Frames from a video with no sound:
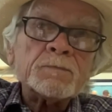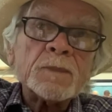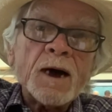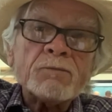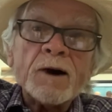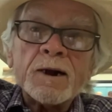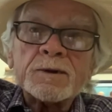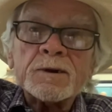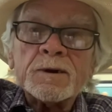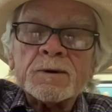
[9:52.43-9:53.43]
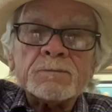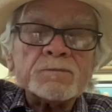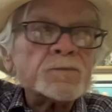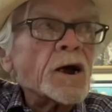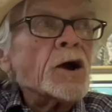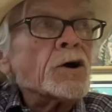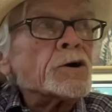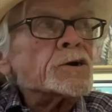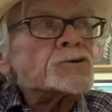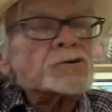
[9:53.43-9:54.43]
I've got the air
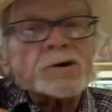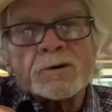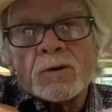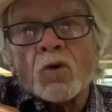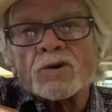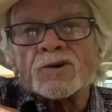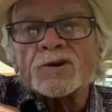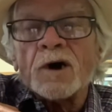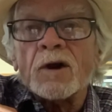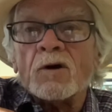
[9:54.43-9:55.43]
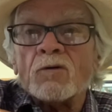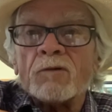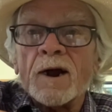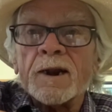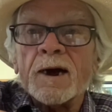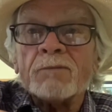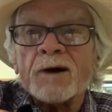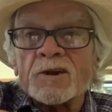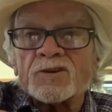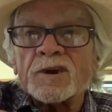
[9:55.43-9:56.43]
conditioner, of course it's not on right now. I've
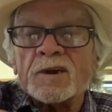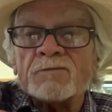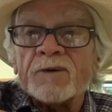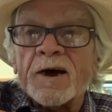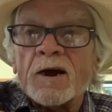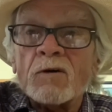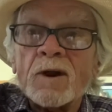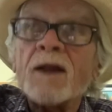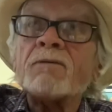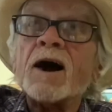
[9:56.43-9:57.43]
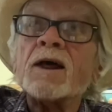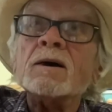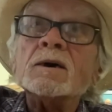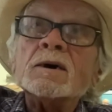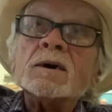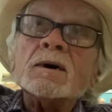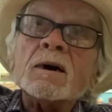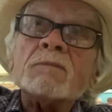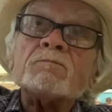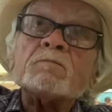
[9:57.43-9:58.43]
got a ceiling fan on, and I've got
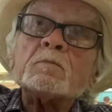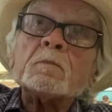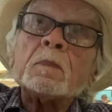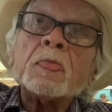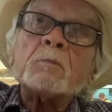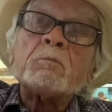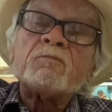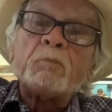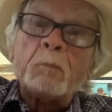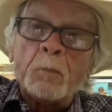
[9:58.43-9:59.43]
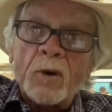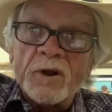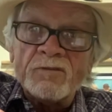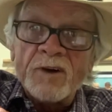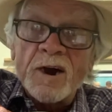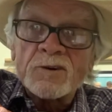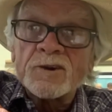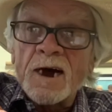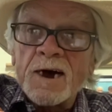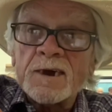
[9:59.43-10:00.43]
a pretty fair
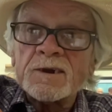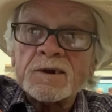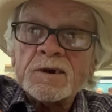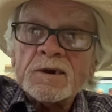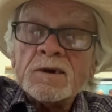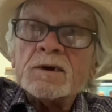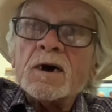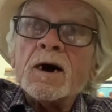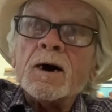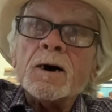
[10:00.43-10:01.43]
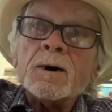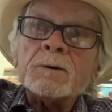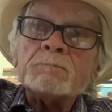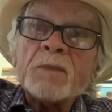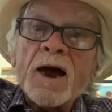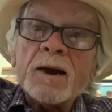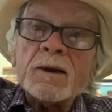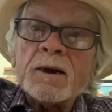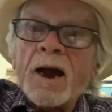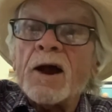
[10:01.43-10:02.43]
sized uh,
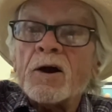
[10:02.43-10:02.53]
air